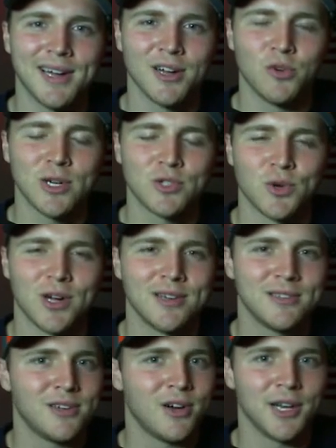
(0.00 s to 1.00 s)
quick
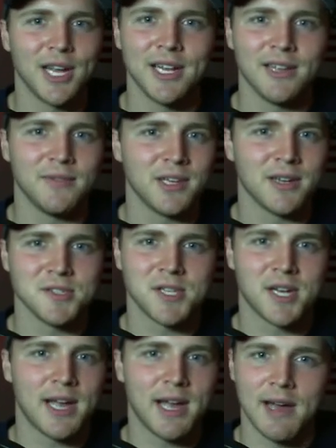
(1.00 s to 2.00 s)
draw on any of the guns
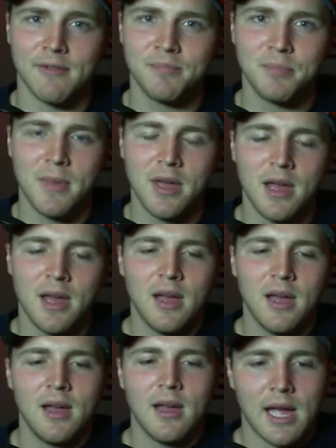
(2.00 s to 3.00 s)
that I have,
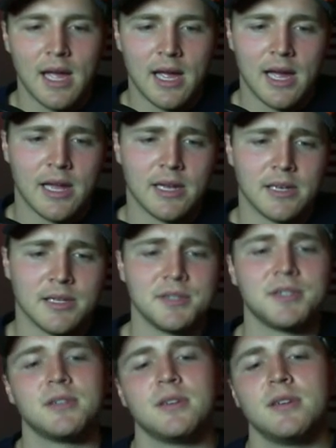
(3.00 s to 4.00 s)

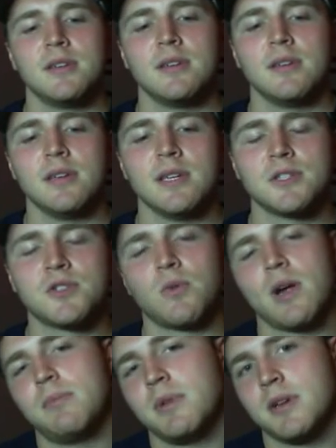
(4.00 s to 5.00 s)
and it's
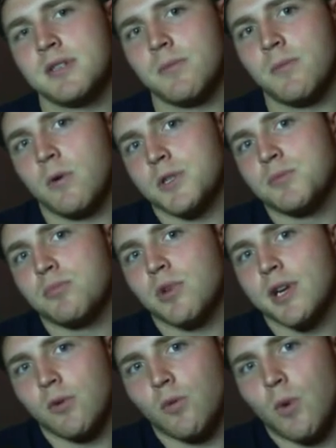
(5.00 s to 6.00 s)
great because I'm always
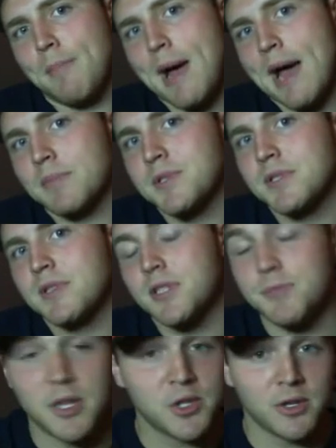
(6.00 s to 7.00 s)
sprinting around maps,
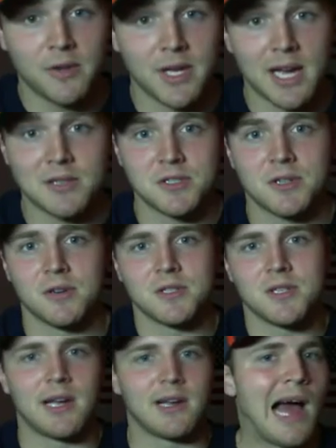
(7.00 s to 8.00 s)
especially on the
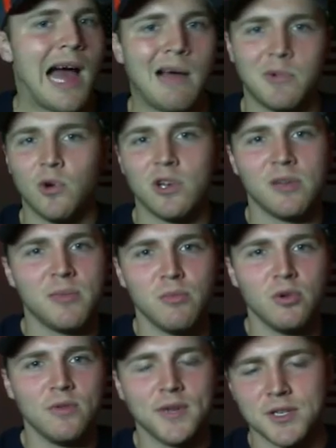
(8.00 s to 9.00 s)
outskirts. Like, I'm going to be
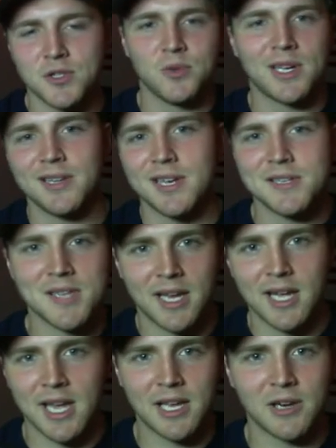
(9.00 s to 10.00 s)
moving as quickly as I
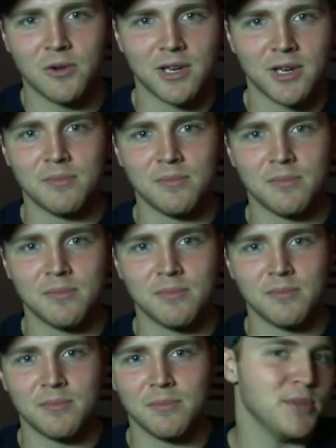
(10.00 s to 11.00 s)
can in order to get
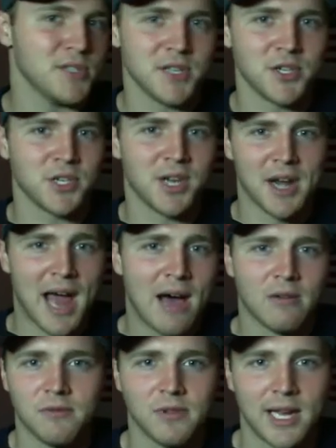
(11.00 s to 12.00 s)
into position and
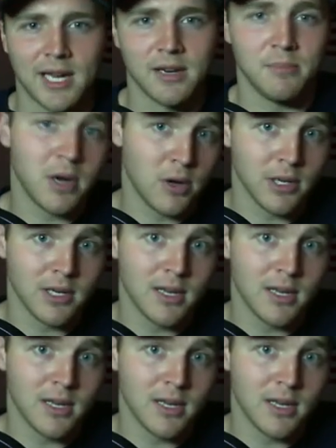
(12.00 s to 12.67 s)
outflank an opponent.